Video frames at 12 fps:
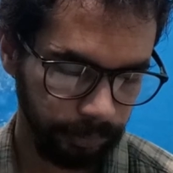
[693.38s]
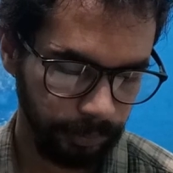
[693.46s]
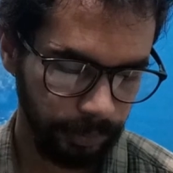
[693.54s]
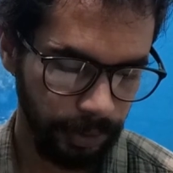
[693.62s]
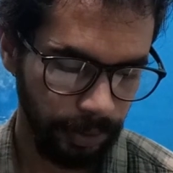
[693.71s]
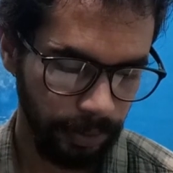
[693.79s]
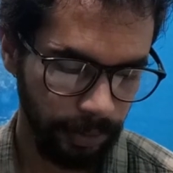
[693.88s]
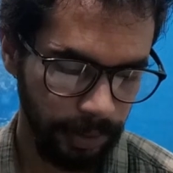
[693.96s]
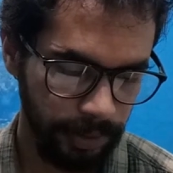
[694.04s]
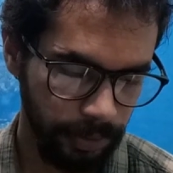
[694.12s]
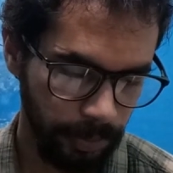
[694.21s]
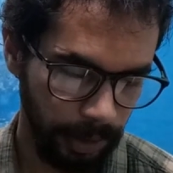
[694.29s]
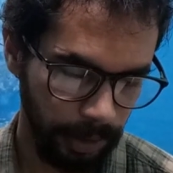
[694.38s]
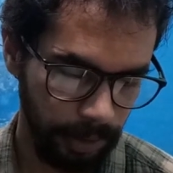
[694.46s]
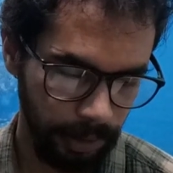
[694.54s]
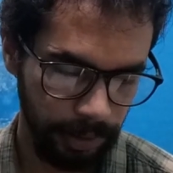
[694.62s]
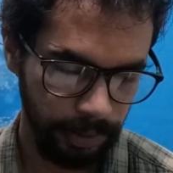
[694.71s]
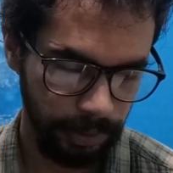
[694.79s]
So let's just wait,
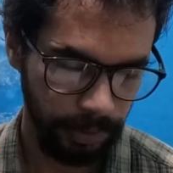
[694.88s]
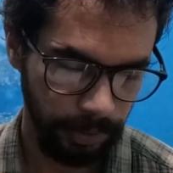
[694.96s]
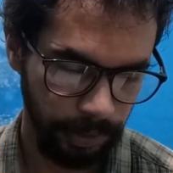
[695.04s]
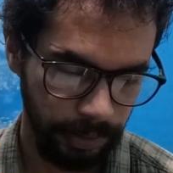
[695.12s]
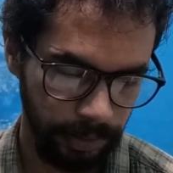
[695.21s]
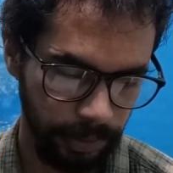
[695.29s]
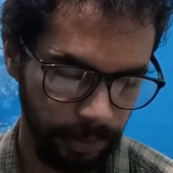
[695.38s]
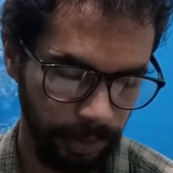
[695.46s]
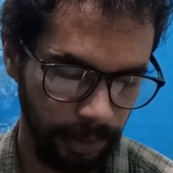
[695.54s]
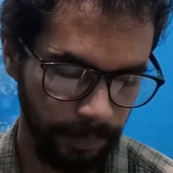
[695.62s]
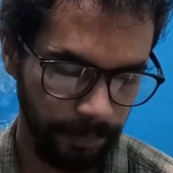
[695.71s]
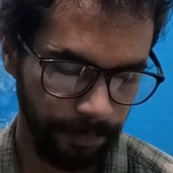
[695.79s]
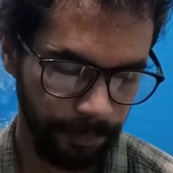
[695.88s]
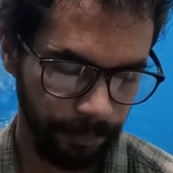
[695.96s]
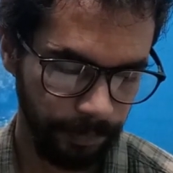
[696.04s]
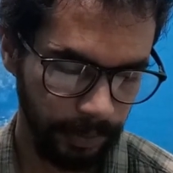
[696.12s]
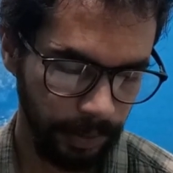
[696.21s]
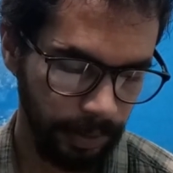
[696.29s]
let's just do this, okay?
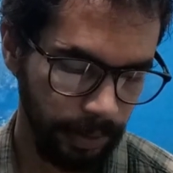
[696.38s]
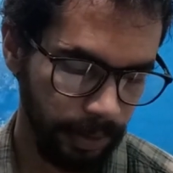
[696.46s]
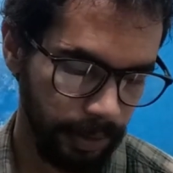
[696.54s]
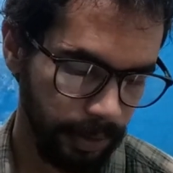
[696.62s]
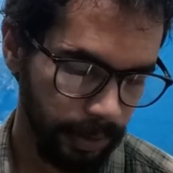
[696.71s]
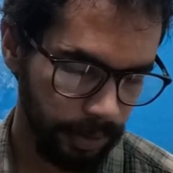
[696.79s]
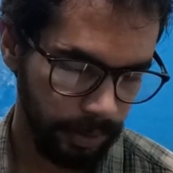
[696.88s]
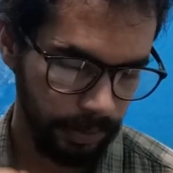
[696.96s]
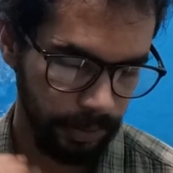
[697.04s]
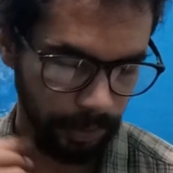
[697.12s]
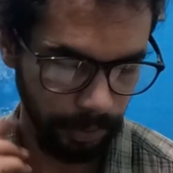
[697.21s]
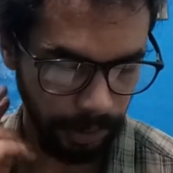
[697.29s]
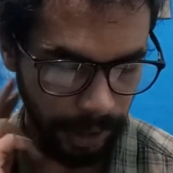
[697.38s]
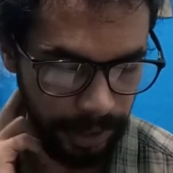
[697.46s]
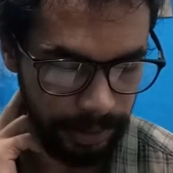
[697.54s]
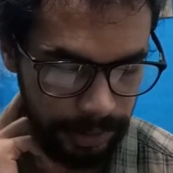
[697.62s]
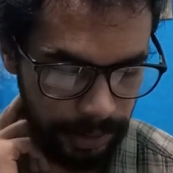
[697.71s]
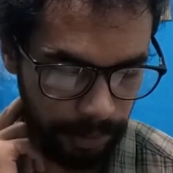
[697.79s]
So the
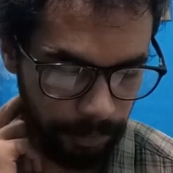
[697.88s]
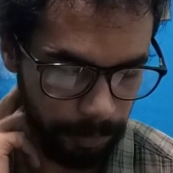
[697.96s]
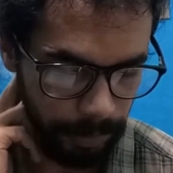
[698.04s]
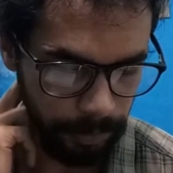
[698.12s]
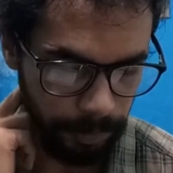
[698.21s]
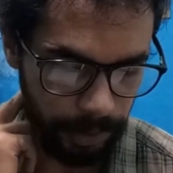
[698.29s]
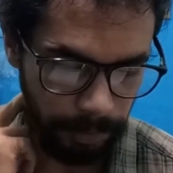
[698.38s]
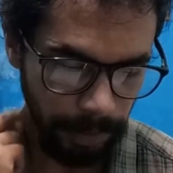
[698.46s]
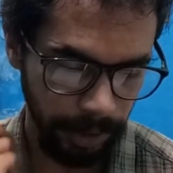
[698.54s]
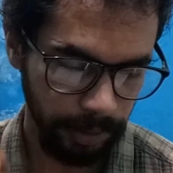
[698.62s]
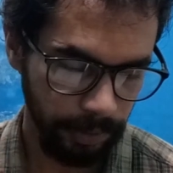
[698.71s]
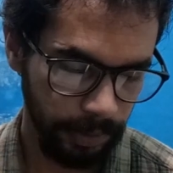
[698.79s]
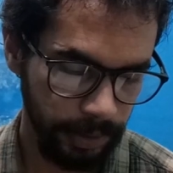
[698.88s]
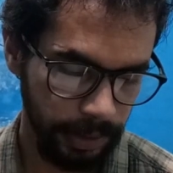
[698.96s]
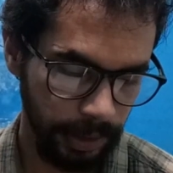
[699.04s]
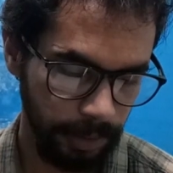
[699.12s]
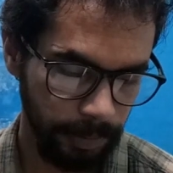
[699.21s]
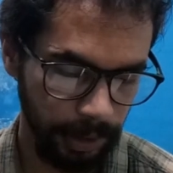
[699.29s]
kindest thing would be to put him back into the
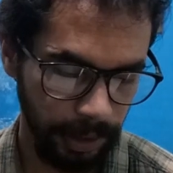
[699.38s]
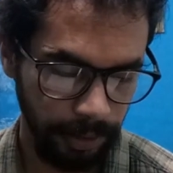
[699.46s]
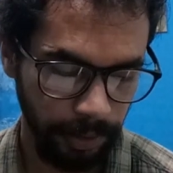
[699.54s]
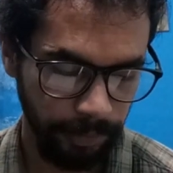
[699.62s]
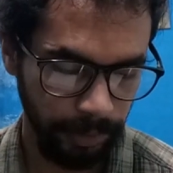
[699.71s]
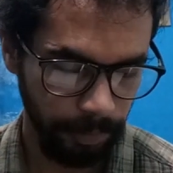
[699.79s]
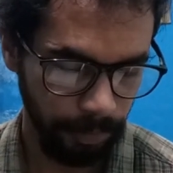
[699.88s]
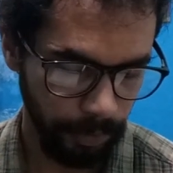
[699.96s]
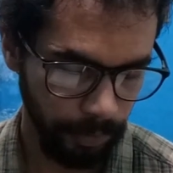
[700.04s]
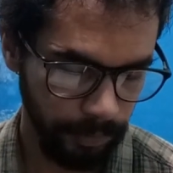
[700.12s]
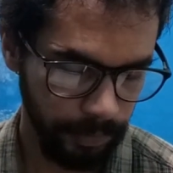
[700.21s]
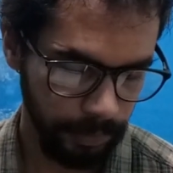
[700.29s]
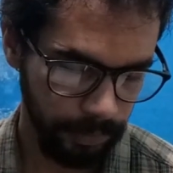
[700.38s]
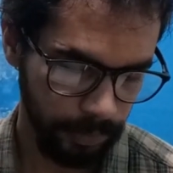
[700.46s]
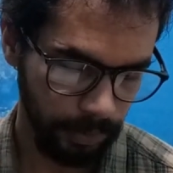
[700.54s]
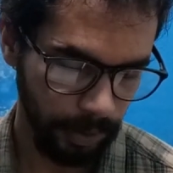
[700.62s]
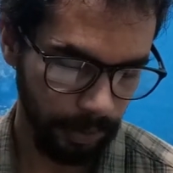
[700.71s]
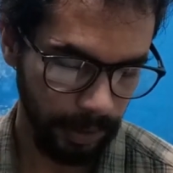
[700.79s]
sea, but neither of them moved.
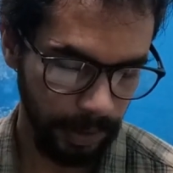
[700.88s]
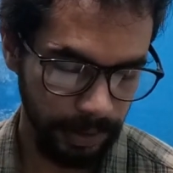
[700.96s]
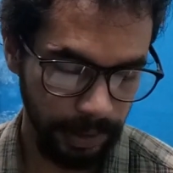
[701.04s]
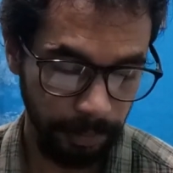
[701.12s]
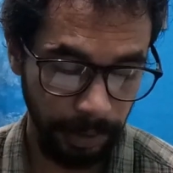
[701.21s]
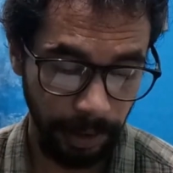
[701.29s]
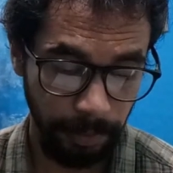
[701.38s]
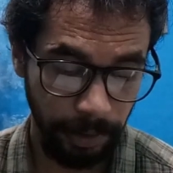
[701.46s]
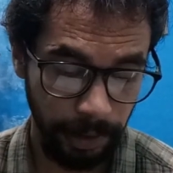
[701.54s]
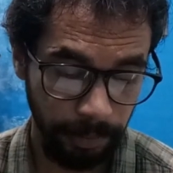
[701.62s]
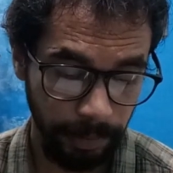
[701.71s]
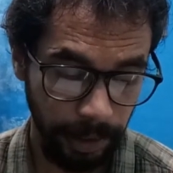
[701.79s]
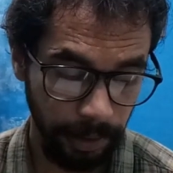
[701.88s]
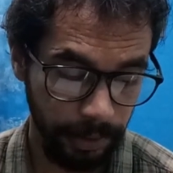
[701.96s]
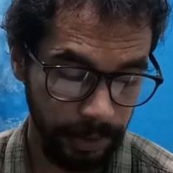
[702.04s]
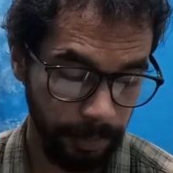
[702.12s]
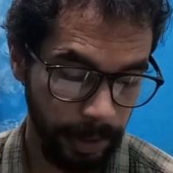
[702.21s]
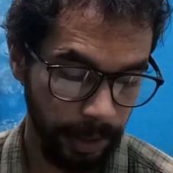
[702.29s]
So now there is something about him that
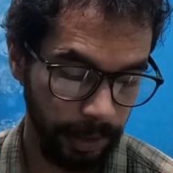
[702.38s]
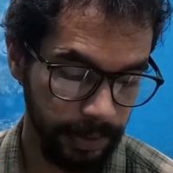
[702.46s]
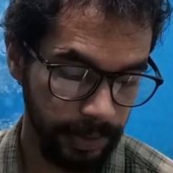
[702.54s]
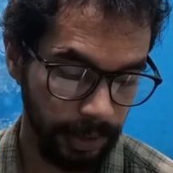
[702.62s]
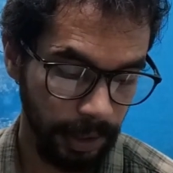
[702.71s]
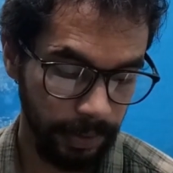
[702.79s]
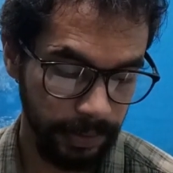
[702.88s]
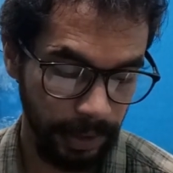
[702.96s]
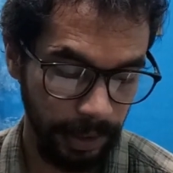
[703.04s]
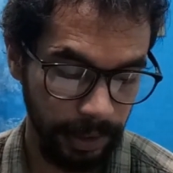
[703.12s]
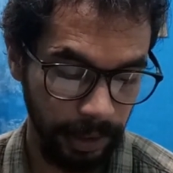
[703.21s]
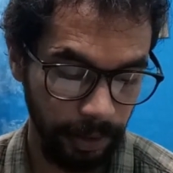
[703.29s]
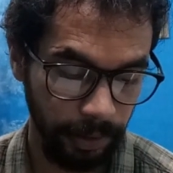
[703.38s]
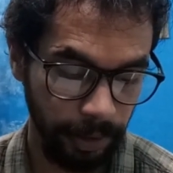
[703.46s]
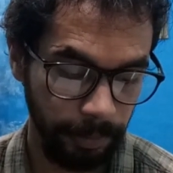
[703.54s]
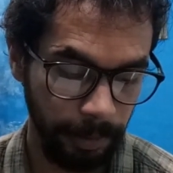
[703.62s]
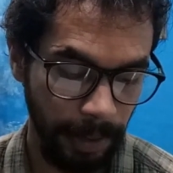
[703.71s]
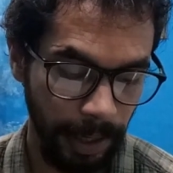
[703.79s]
looks American, Sadao said. He looked
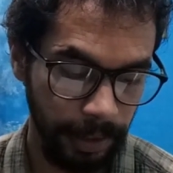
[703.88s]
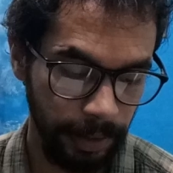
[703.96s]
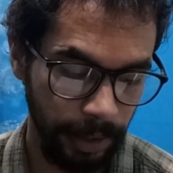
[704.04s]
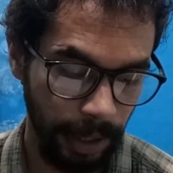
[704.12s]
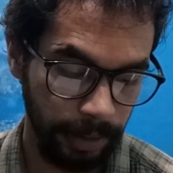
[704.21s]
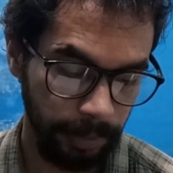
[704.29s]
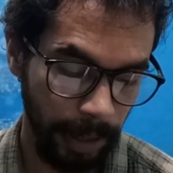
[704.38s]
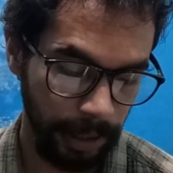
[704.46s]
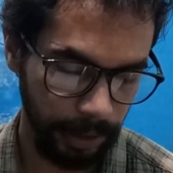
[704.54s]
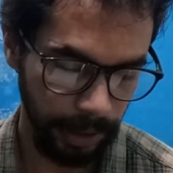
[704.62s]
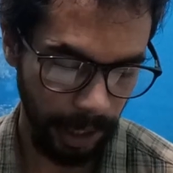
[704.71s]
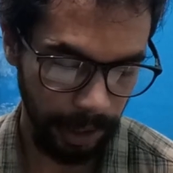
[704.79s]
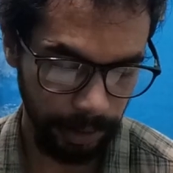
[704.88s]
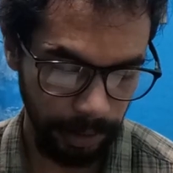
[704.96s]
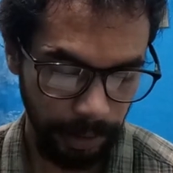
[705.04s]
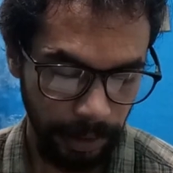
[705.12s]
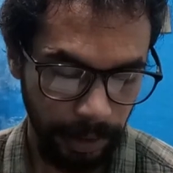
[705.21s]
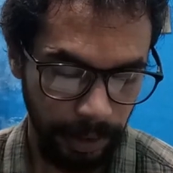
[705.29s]
up at the Batacat.
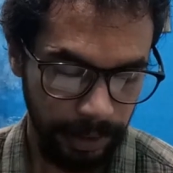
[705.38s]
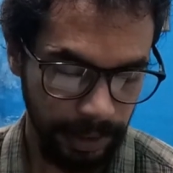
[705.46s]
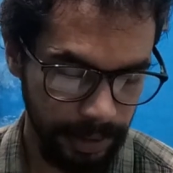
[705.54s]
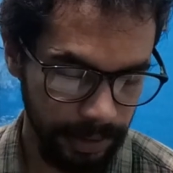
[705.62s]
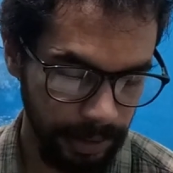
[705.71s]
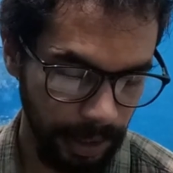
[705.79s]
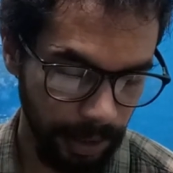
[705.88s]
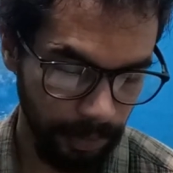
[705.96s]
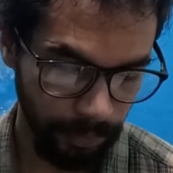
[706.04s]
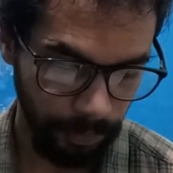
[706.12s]
Yes, there,